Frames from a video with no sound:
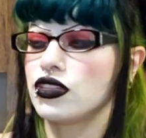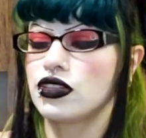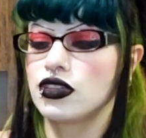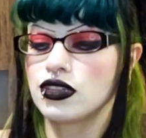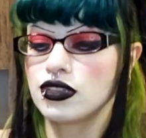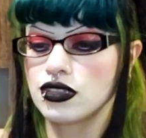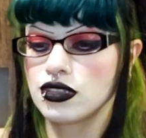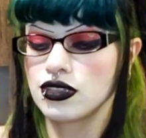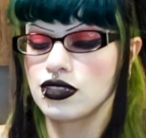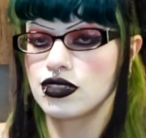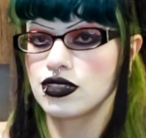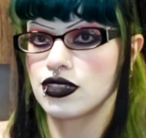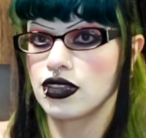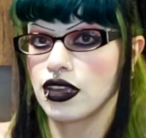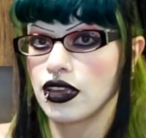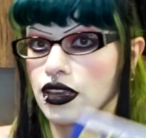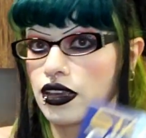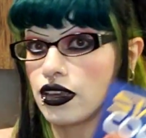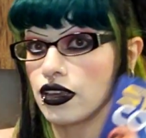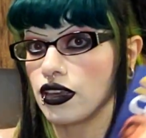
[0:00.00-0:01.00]
It doesn't
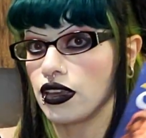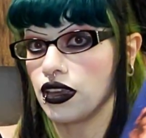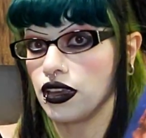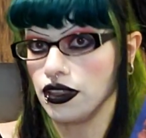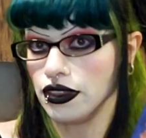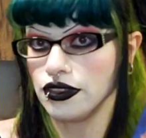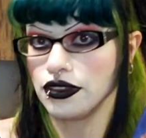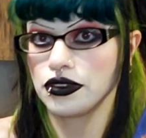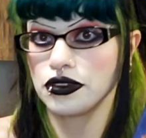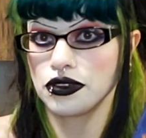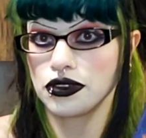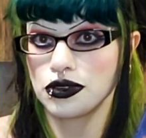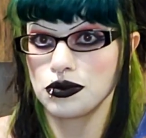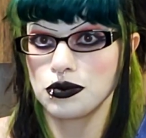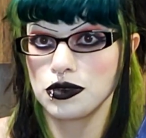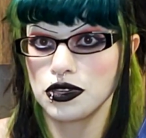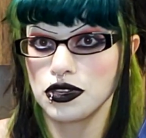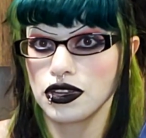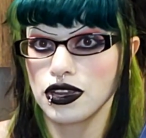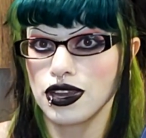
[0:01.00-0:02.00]
say in the
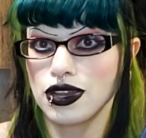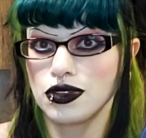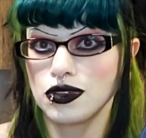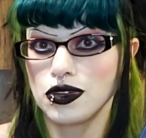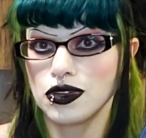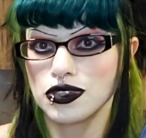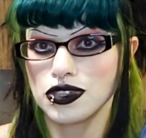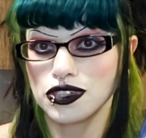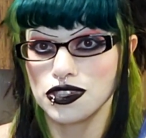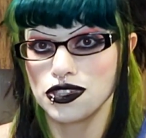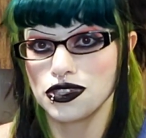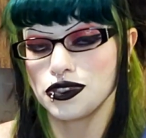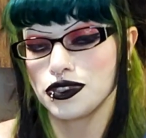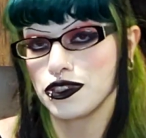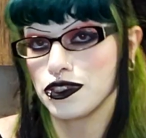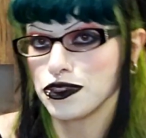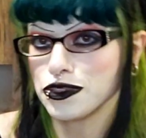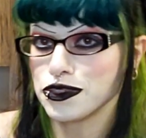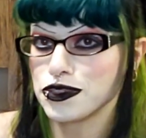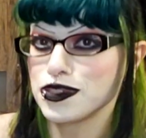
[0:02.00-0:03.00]
cookbook how long to chill the
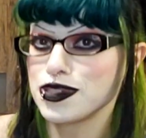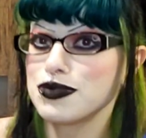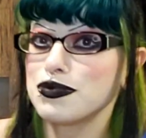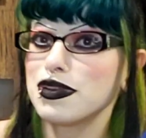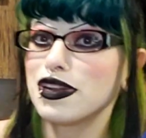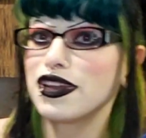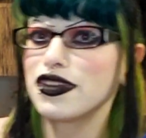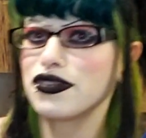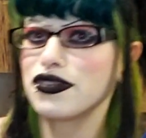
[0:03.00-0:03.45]
noodles, but